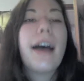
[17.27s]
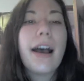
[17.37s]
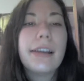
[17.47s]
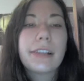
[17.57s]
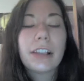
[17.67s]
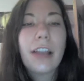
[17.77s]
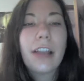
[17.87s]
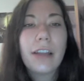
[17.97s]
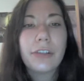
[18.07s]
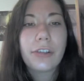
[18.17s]
Eyes
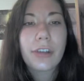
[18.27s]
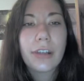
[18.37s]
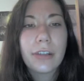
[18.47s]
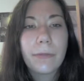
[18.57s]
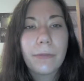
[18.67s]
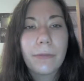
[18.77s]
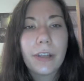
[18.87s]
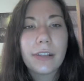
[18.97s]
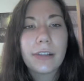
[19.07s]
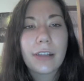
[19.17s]
clenched into
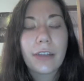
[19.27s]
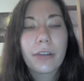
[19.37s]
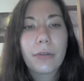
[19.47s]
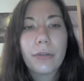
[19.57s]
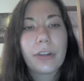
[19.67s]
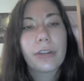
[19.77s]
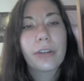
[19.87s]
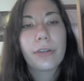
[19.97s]
fists at the corners,